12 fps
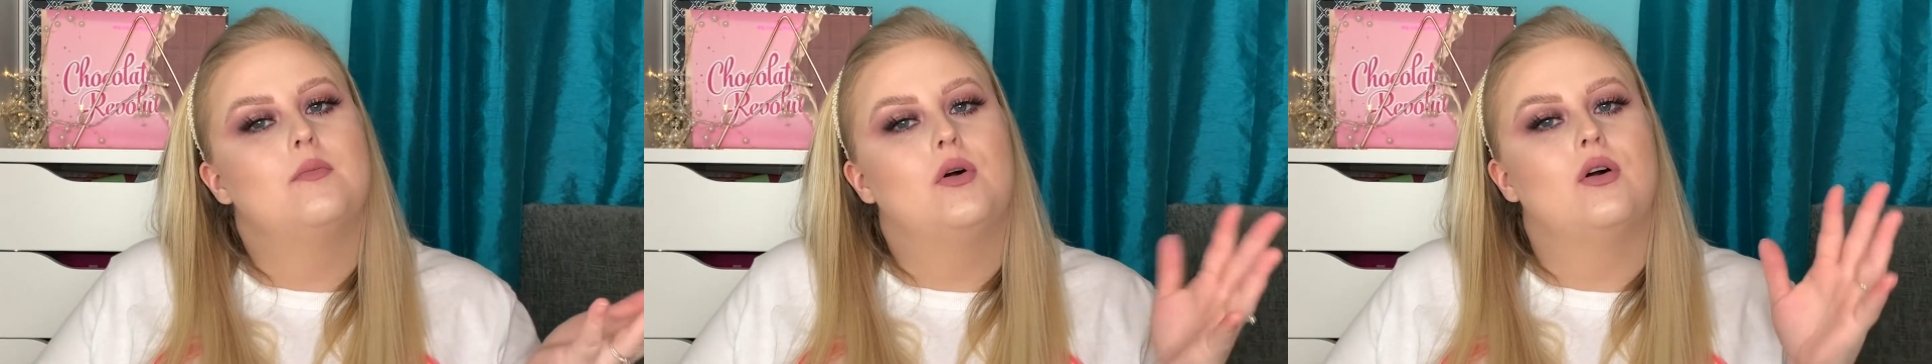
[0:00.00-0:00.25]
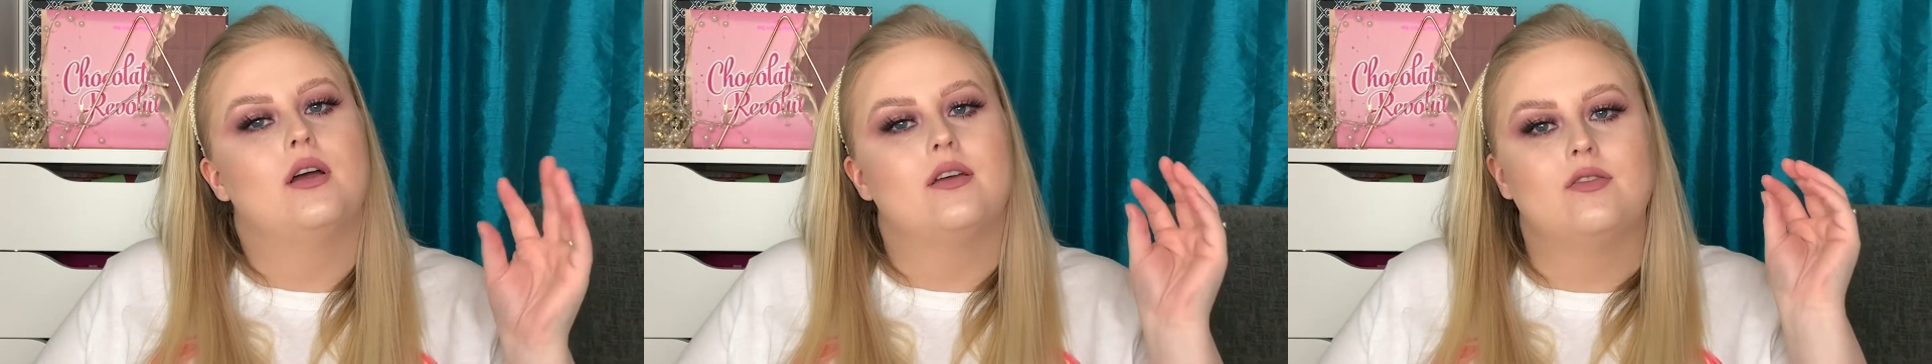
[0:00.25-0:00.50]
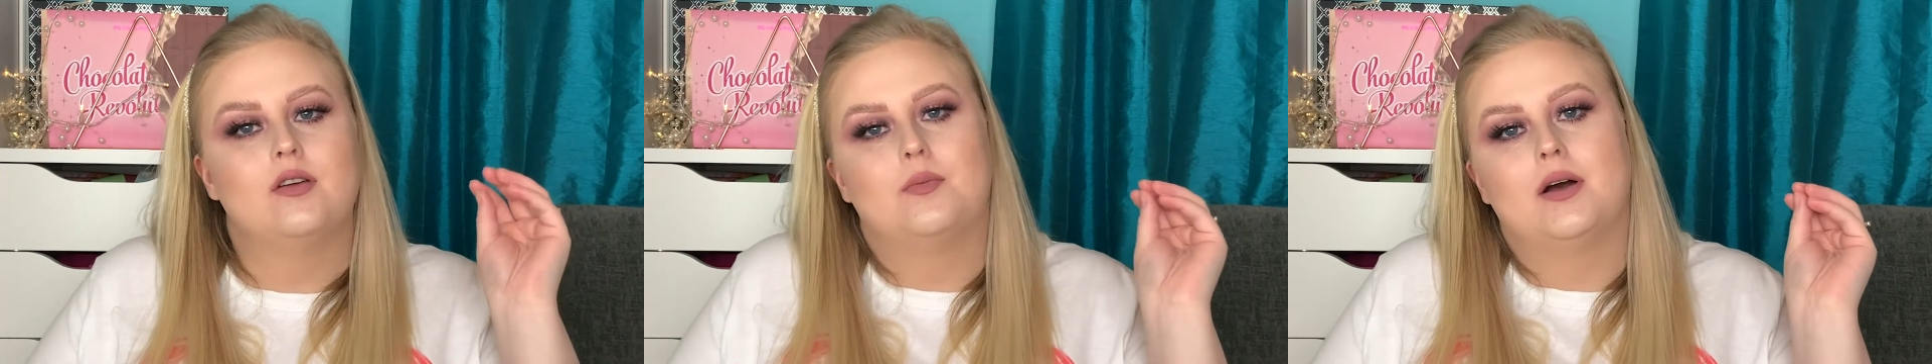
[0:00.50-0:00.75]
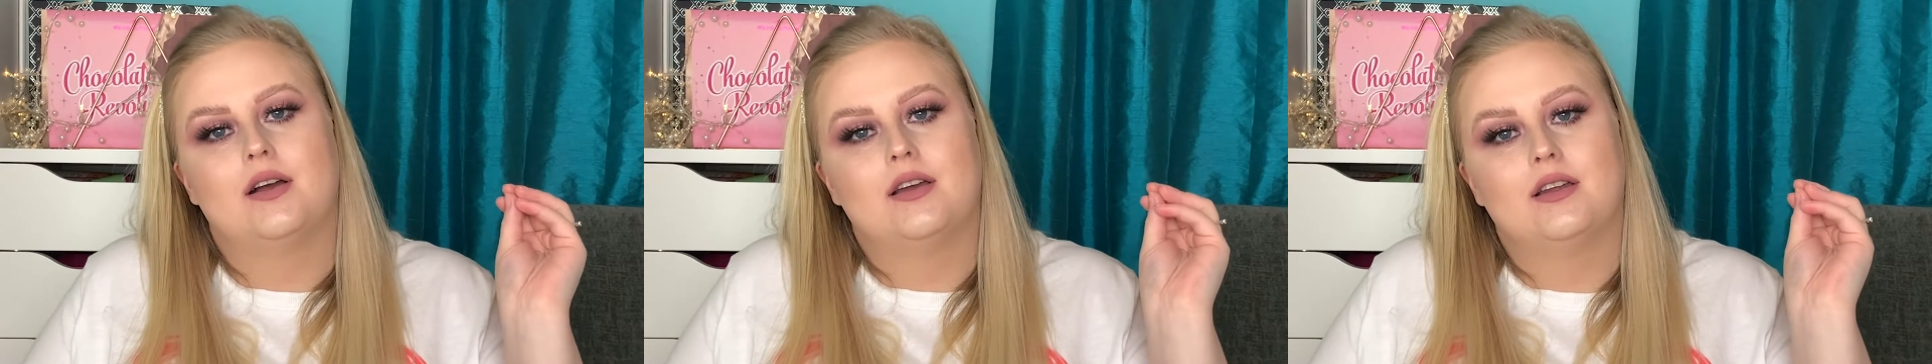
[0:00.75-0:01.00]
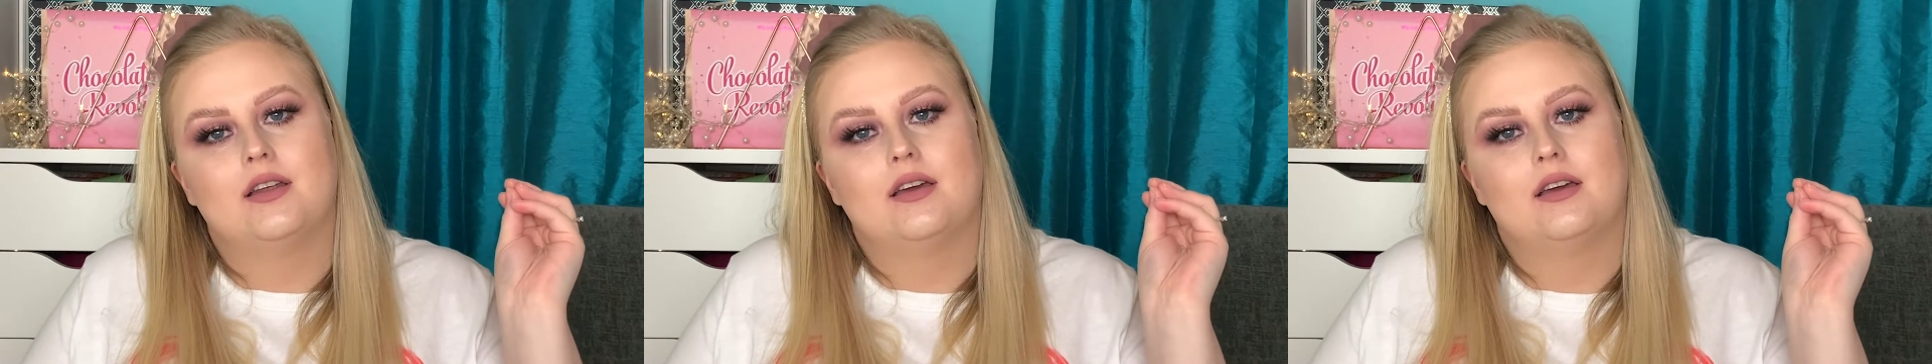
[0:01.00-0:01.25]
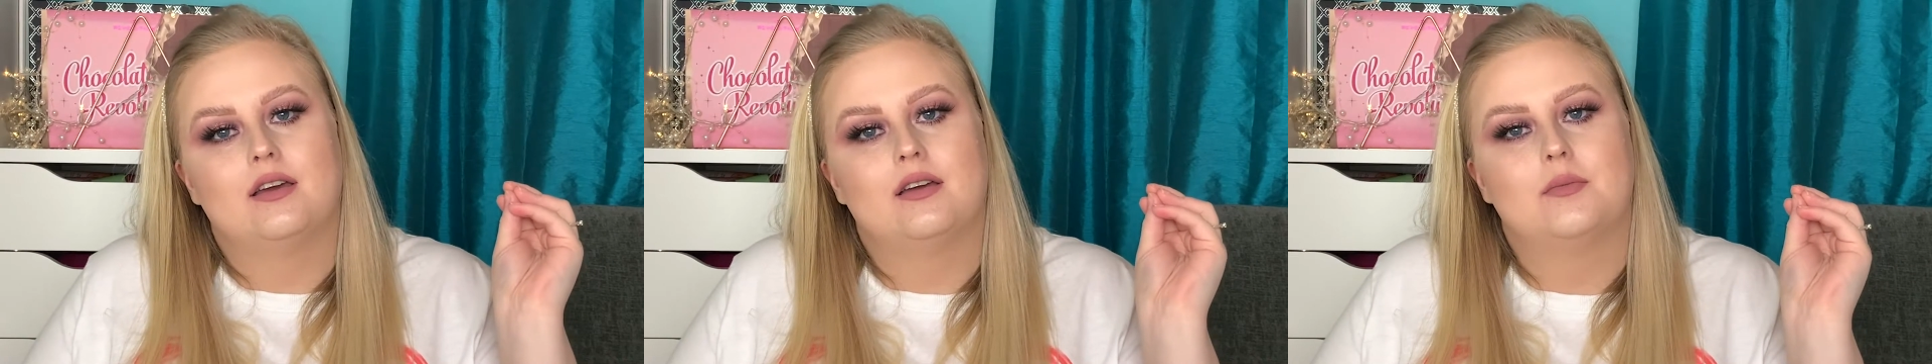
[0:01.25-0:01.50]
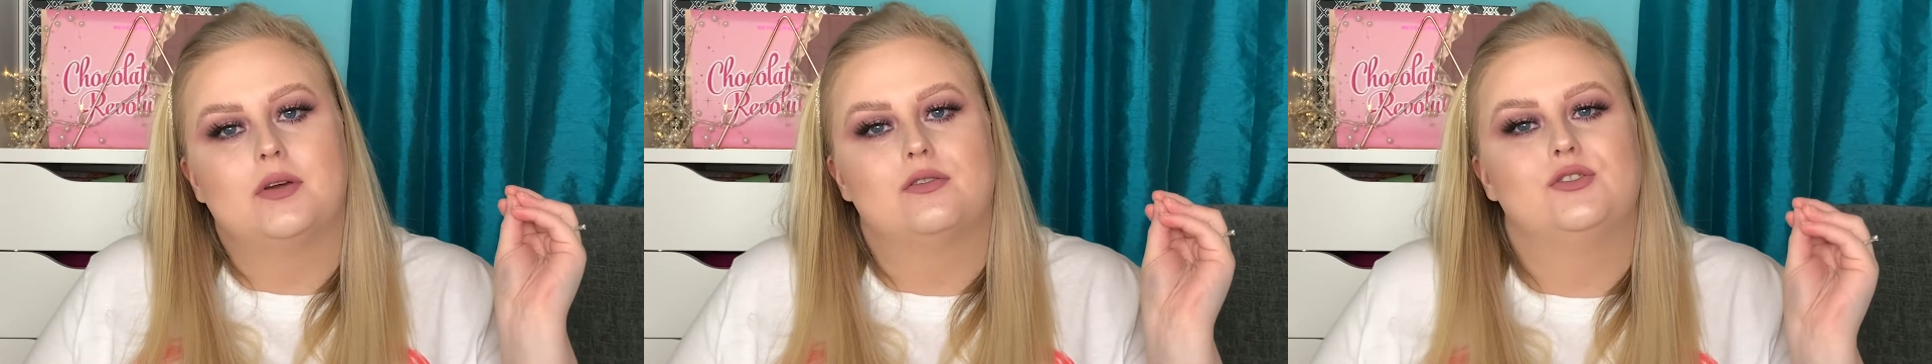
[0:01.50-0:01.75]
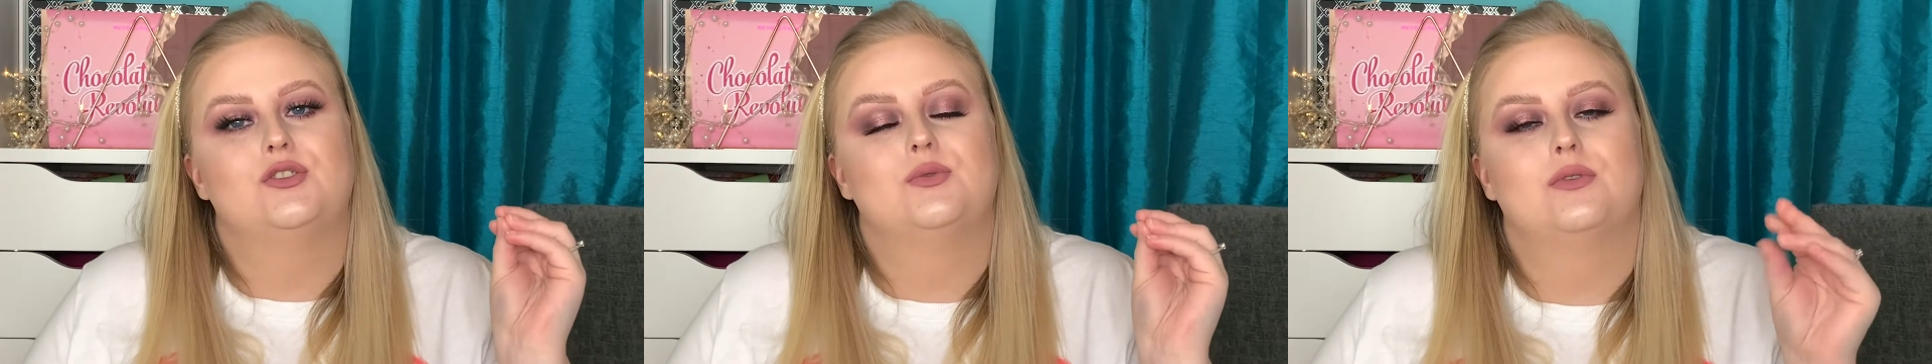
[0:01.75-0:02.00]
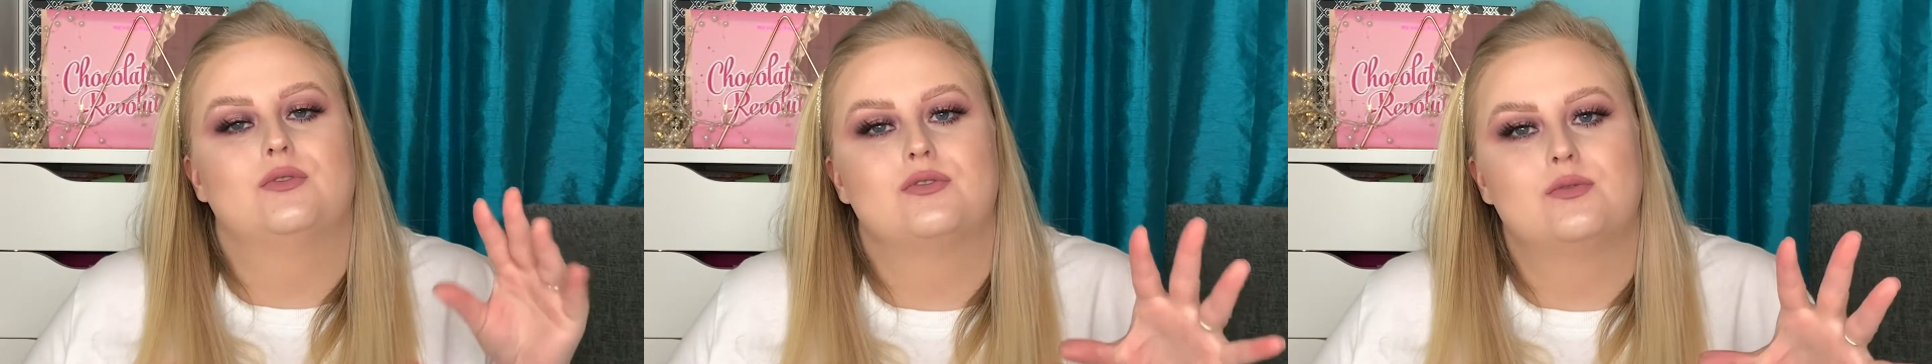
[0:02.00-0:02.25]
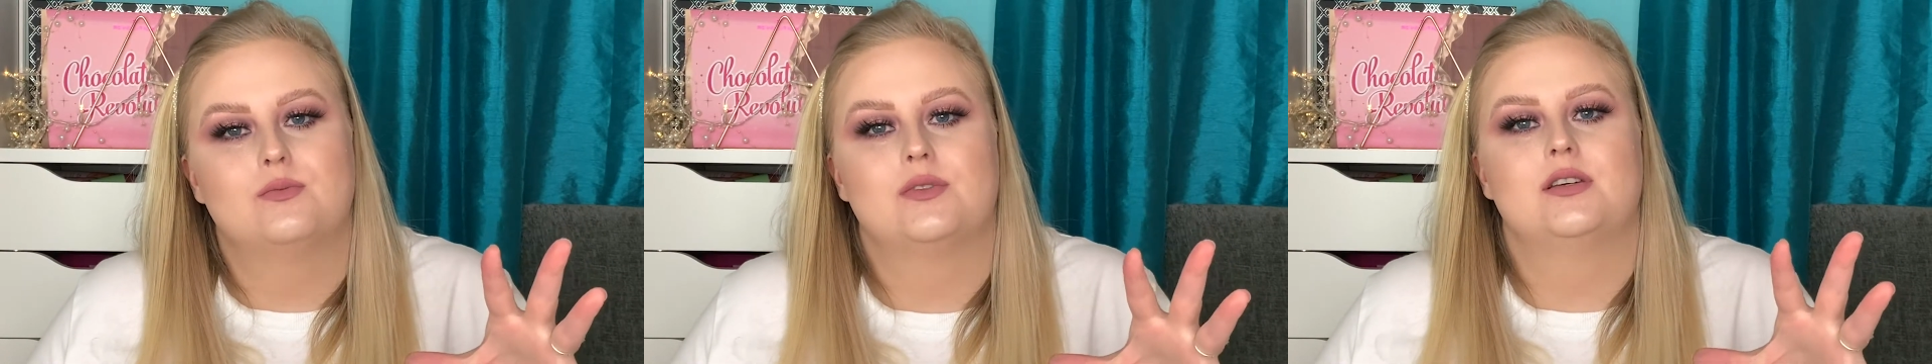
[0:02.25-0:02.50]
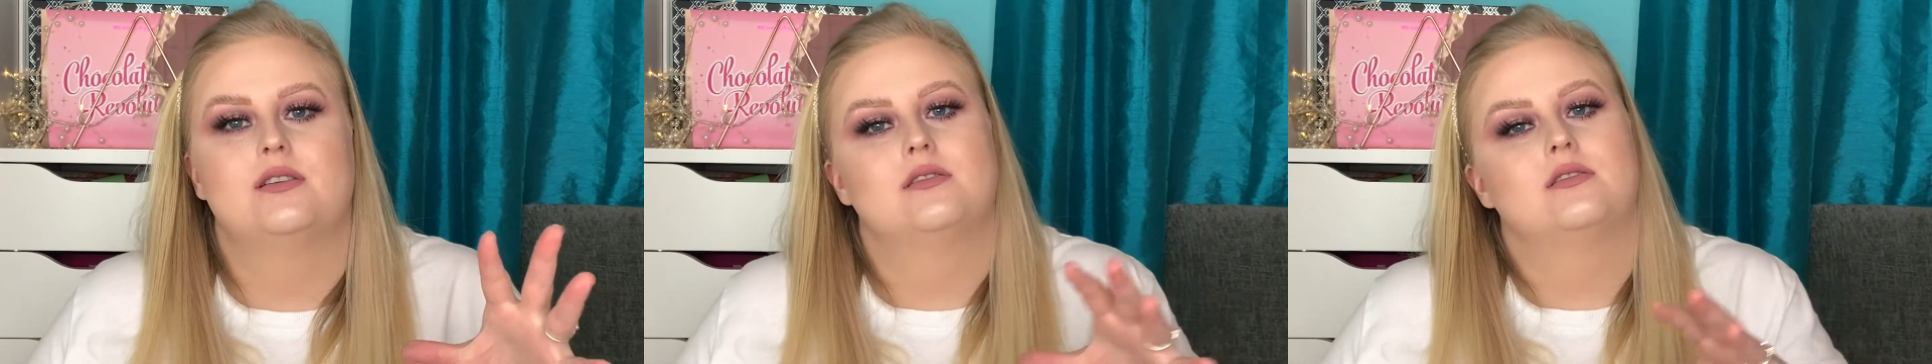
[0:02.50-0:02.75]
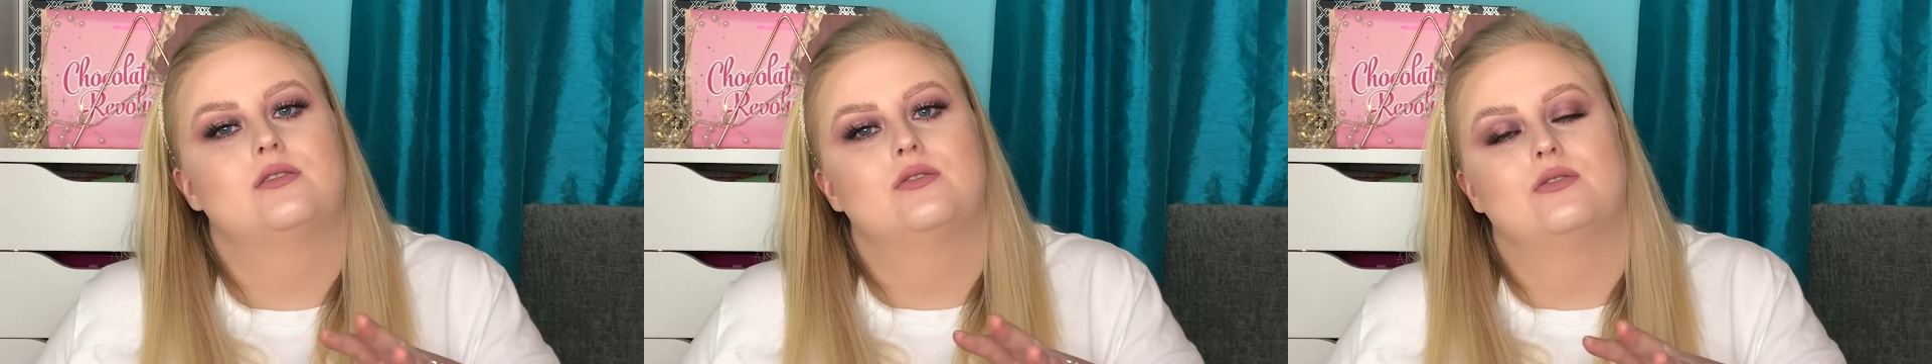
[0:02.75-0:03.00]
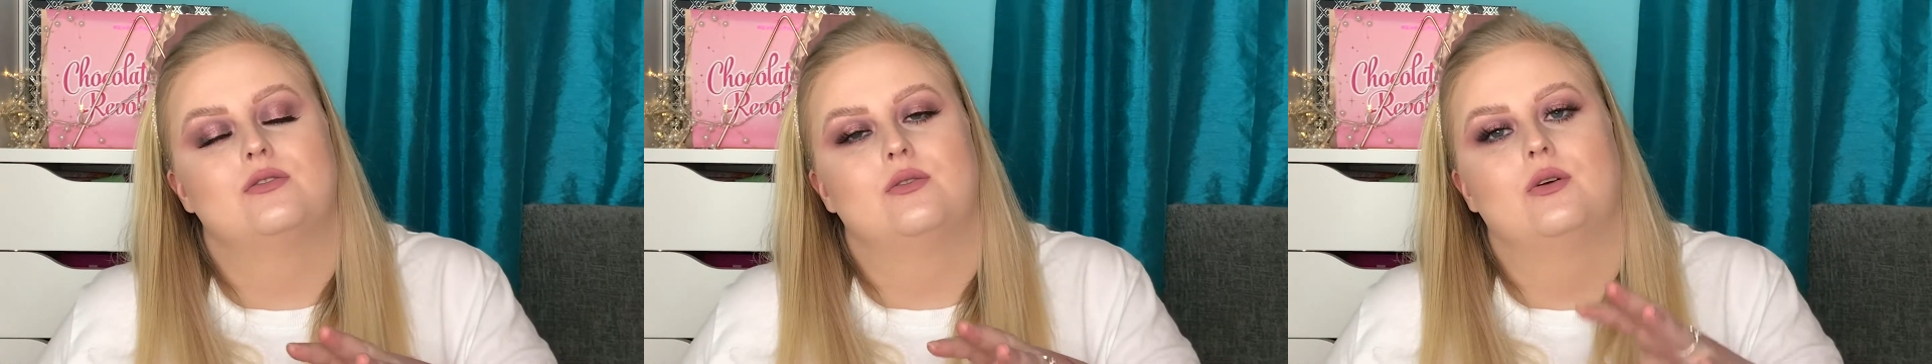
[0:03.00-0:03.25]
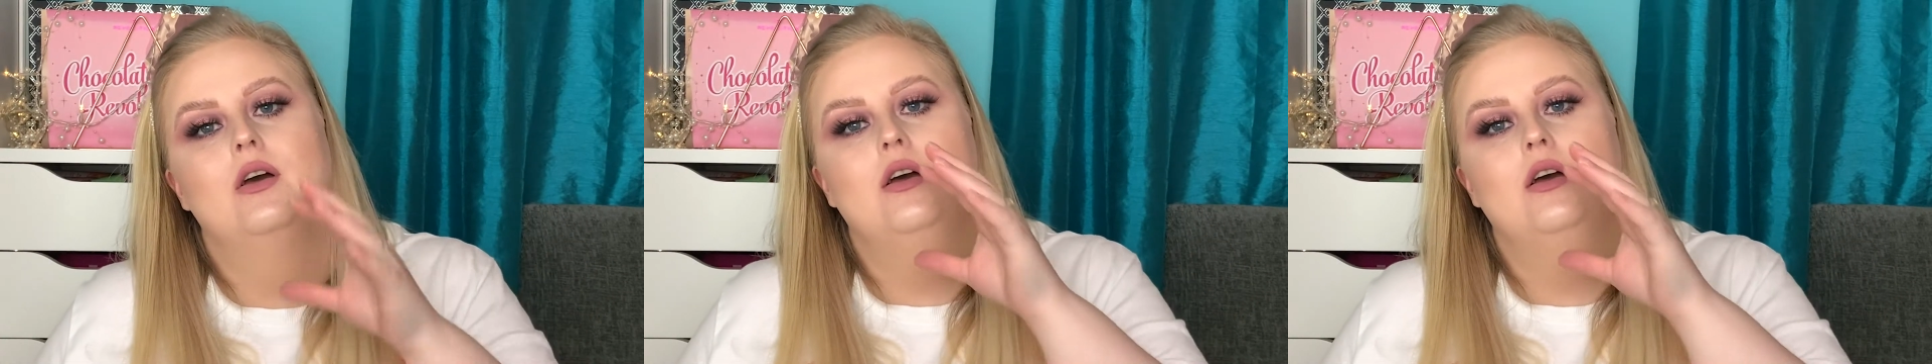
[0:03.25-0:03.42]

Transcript: but if you're buying it because you want something to